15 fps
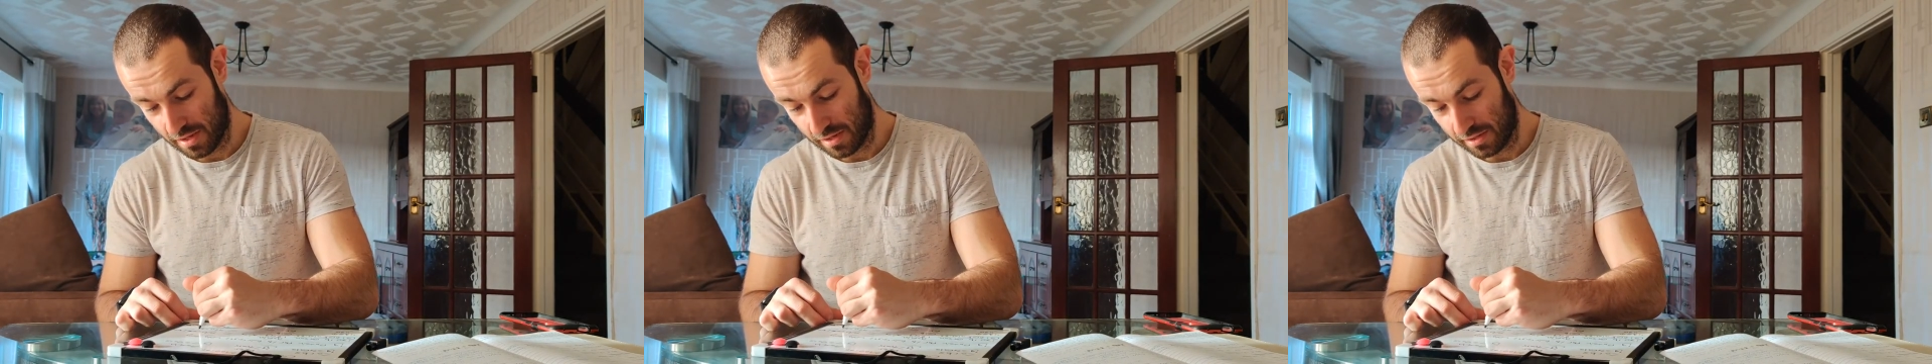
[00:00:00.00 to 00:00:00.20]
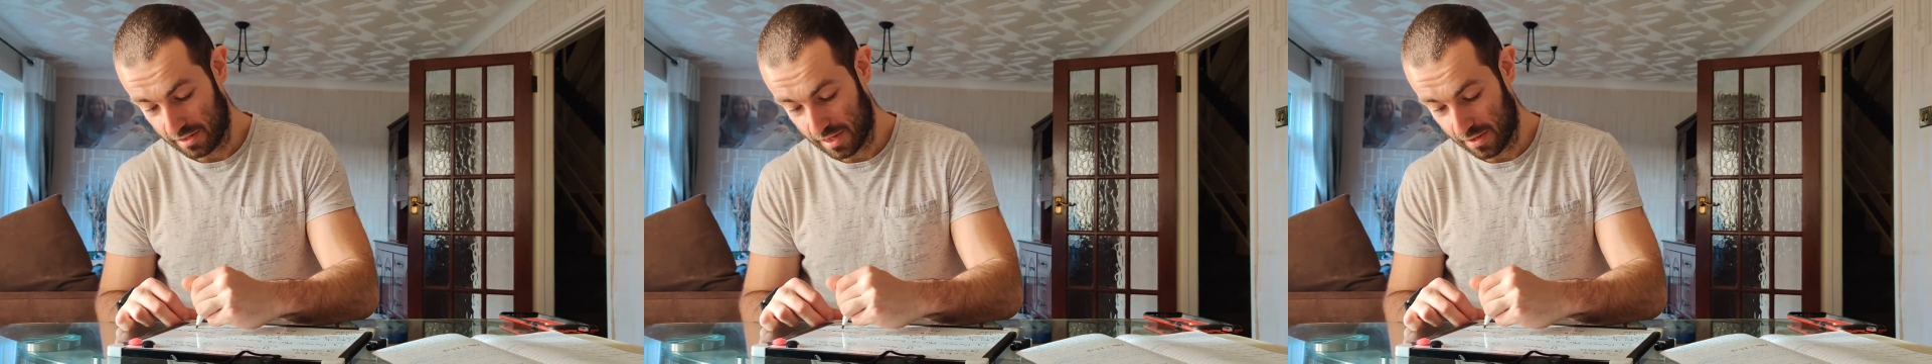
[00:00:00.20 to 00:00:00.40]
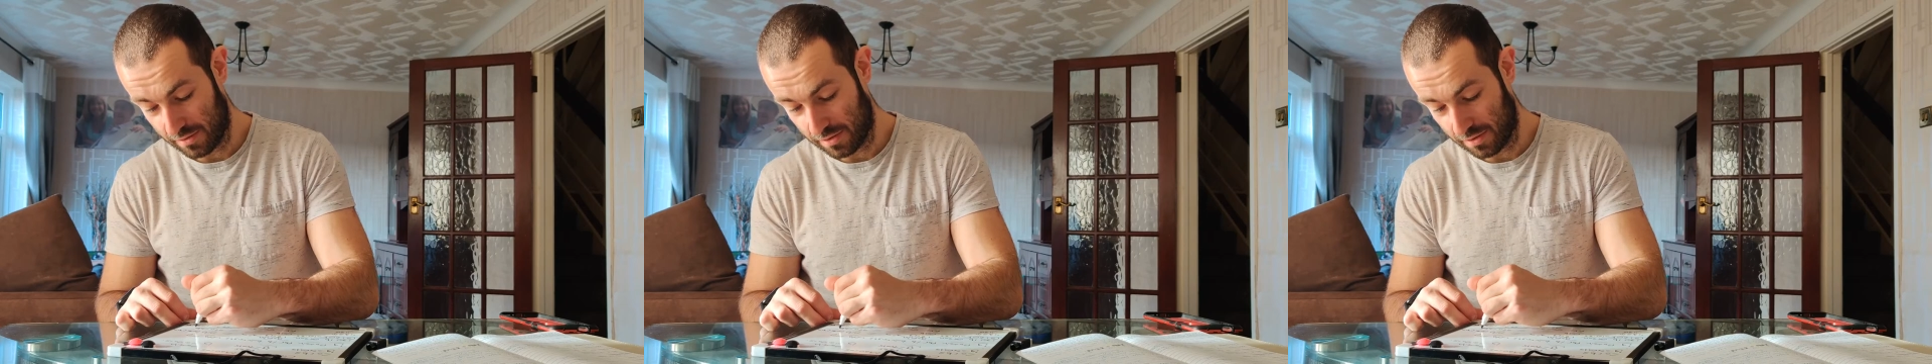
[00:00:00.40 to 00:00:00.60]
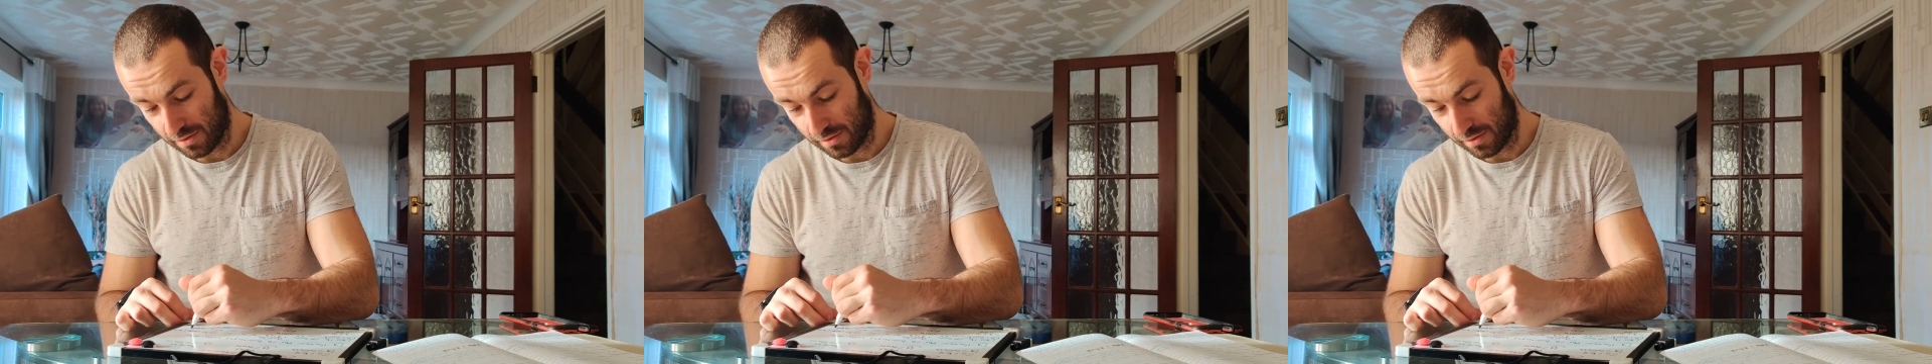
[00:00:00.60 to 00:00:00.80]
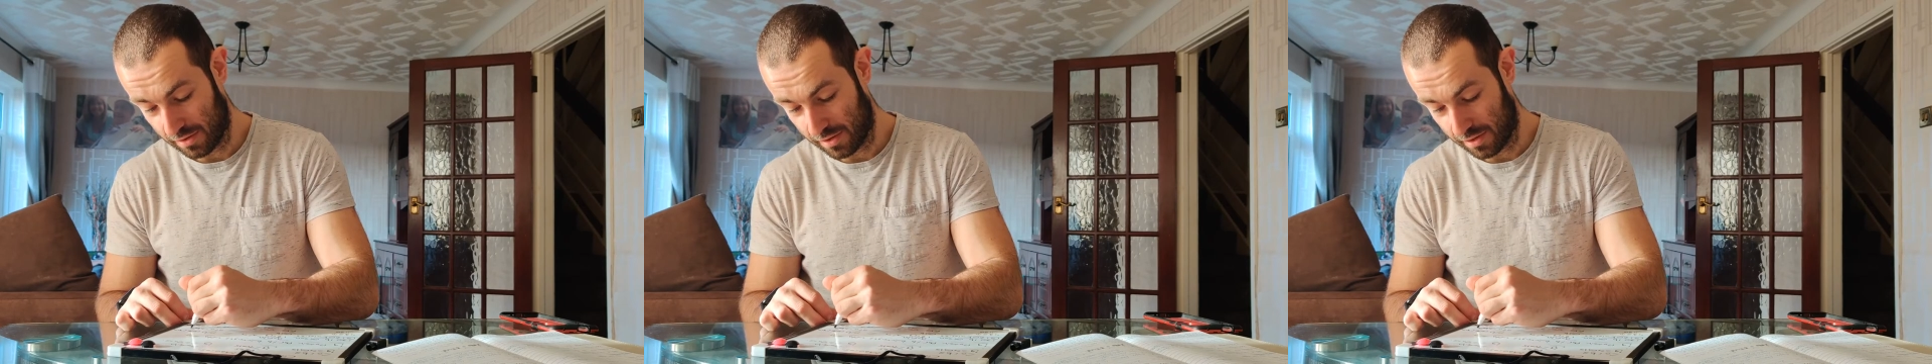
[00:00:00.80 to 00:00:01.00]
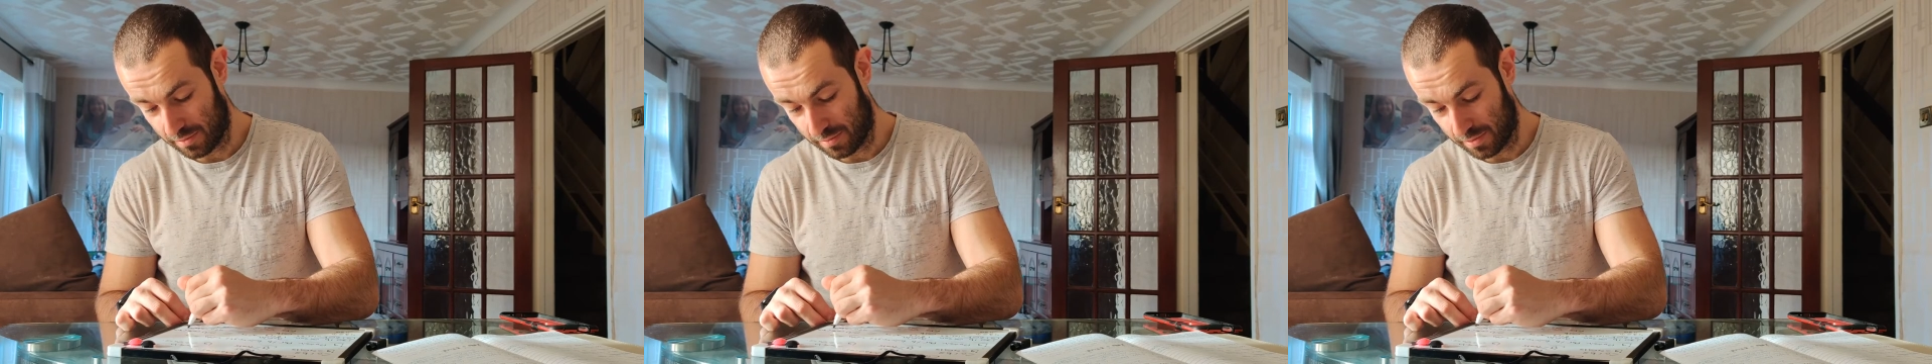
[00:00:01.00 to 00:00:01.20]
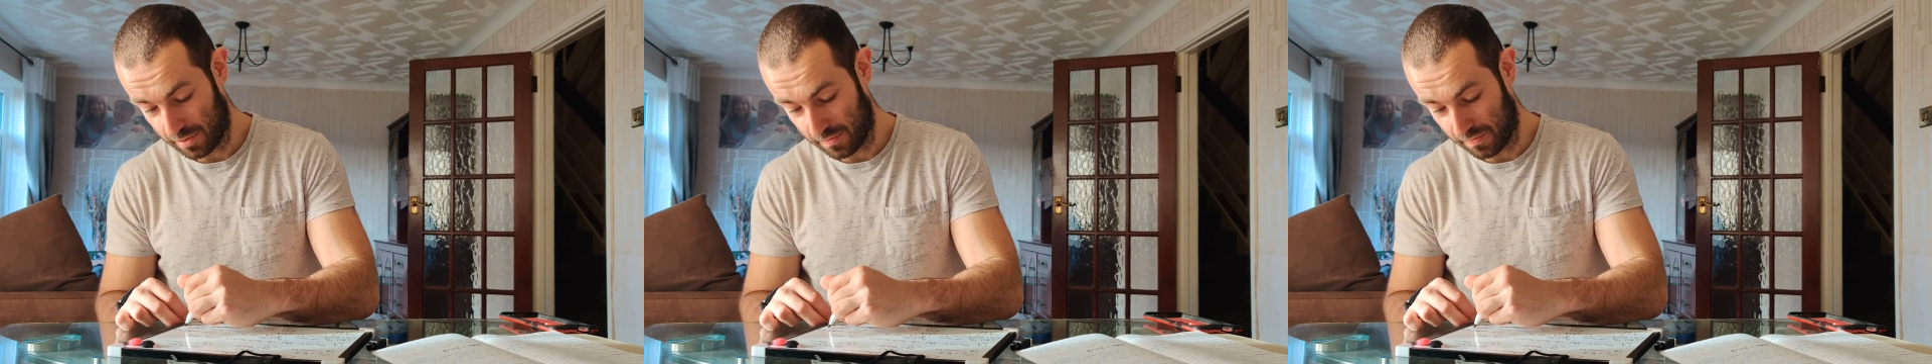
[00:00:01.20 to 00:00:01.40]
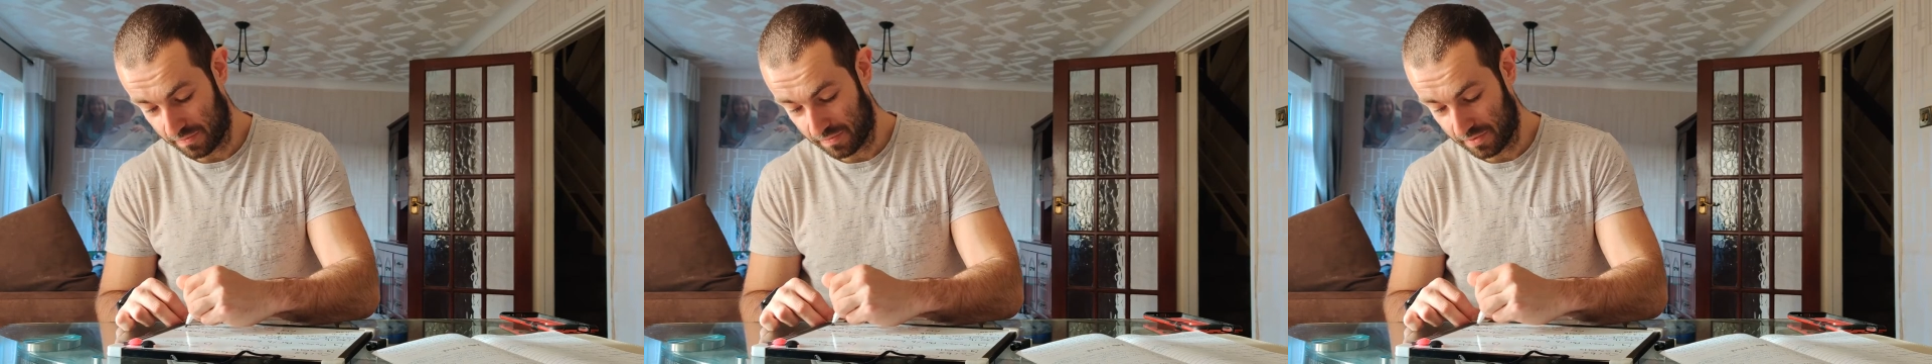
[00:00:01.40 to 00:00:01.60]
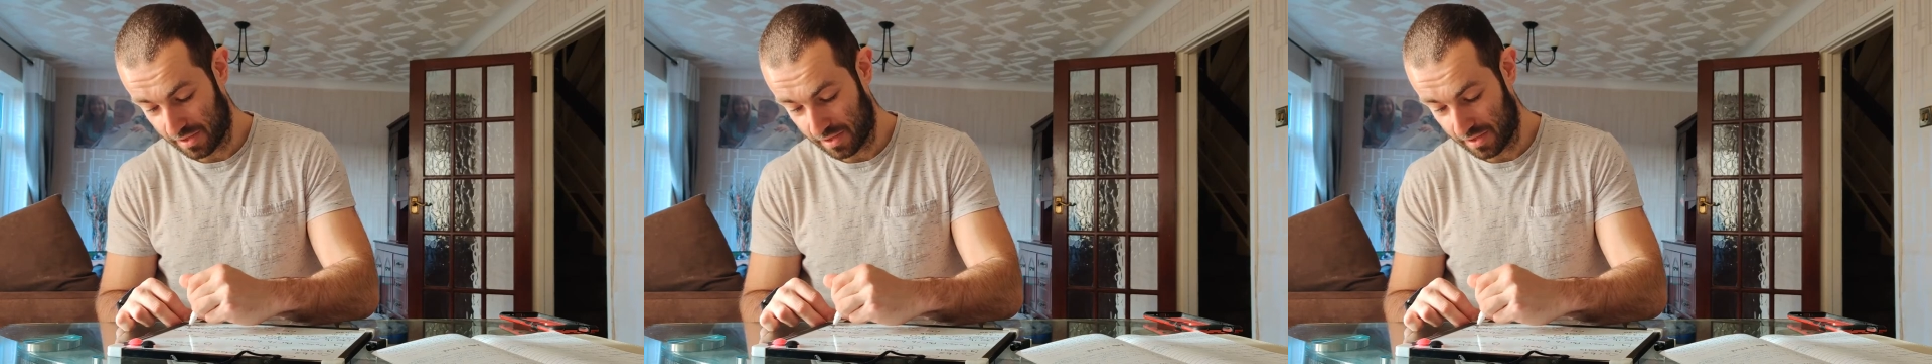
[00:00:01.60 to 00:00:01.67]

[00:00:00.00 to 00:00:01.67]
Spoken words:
It sounds a lot, guys, but